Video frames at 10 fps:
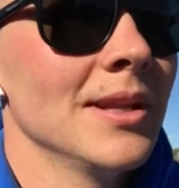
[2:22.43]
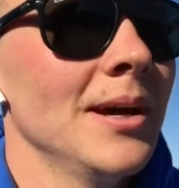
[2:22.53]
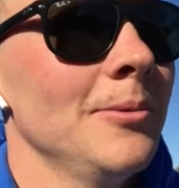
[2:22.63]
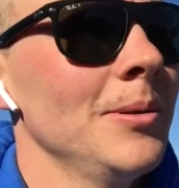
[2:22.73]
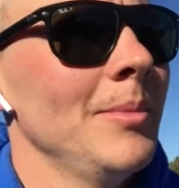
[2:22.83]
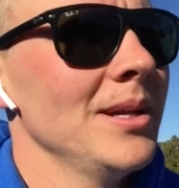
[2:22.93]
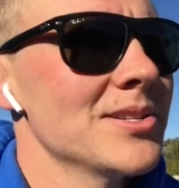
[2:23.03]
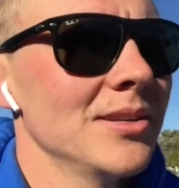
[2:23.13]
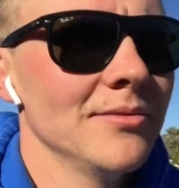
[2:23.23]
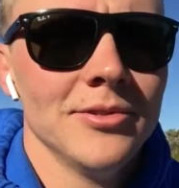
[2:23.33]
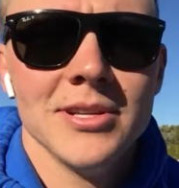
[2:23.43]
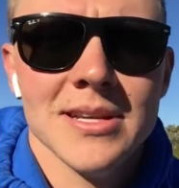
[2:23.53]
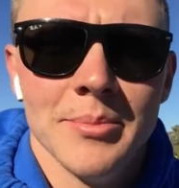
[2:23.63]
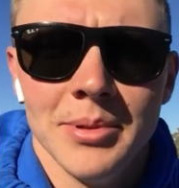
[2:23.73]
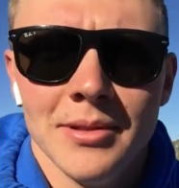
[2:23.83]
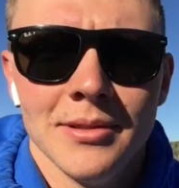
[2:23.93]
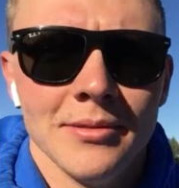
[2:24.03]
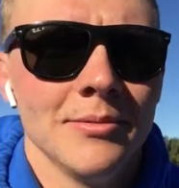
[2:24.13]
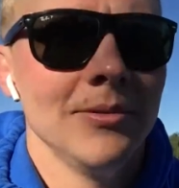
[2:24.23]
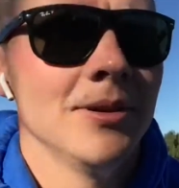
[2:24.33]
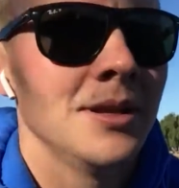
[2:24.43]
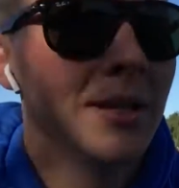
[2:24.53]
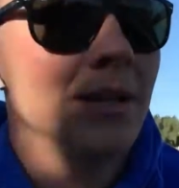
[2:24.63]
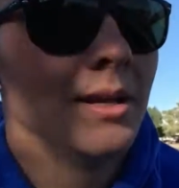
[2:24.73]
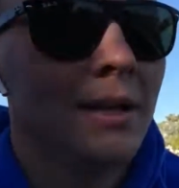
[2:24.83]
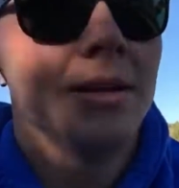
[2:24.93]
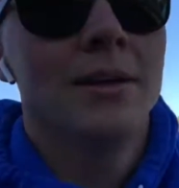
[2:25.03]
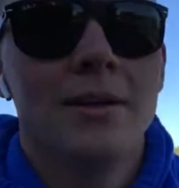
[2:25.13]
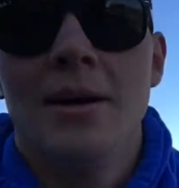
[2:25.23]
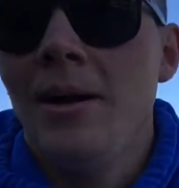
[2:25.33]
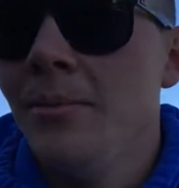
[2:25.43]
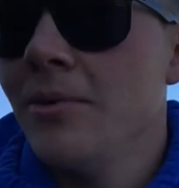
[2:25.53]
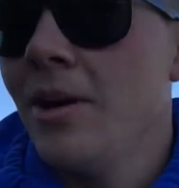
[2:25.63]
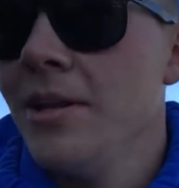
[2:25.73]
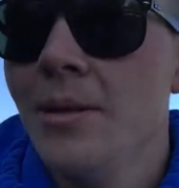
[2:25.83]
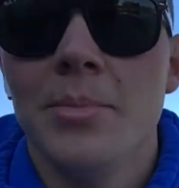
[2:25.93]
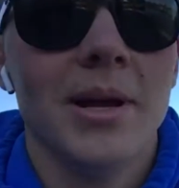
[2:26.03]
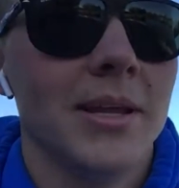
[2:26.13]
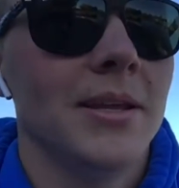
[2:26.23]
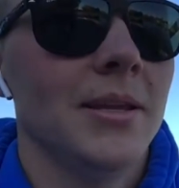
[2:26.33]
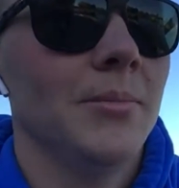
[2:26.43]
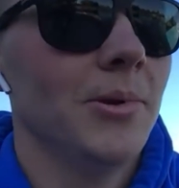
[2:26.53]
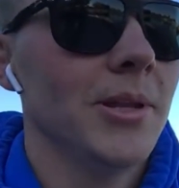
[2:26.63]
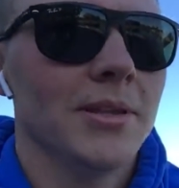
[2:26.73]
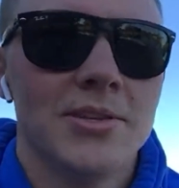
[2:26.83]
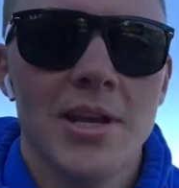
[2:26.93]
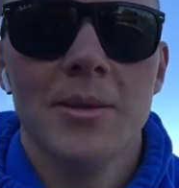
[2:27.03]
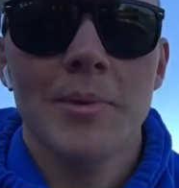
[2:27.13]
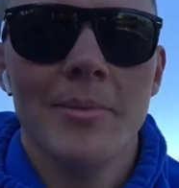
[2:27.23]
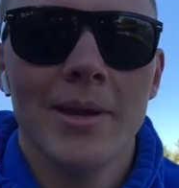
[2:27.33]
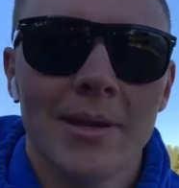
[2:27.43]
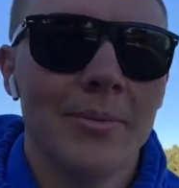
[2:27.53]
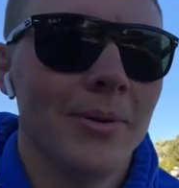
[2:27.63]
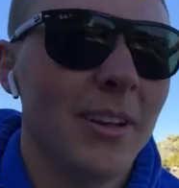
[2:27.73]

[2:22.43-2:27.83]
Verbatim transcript: I will mention, for example, I'm riding a bike here in the morning, checking my makeup.